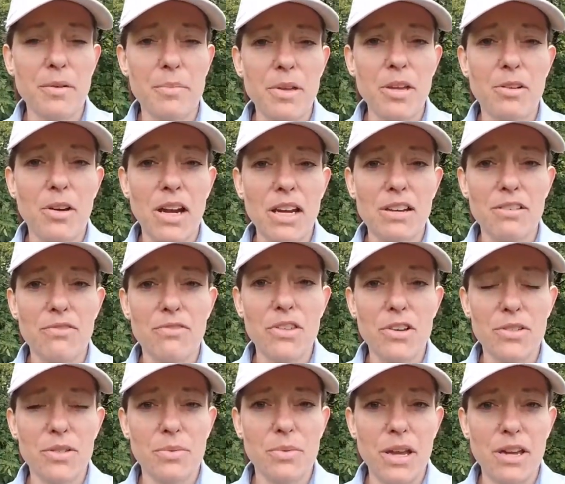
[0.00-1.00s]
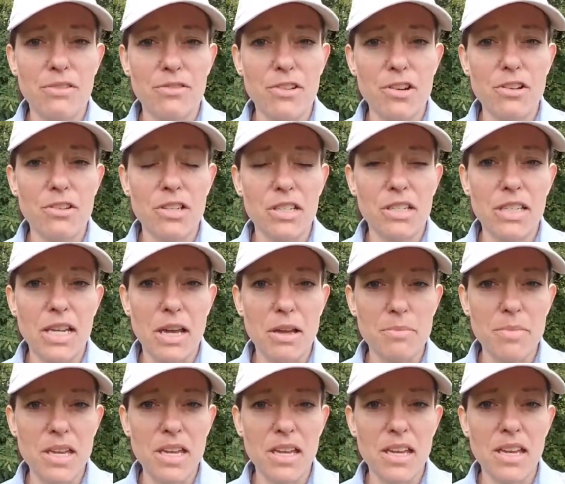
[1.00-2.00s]
would be great if there's a way for you to
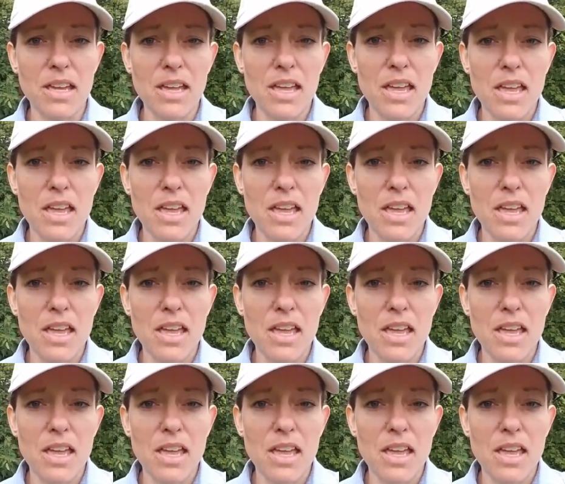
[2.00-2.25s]
tell me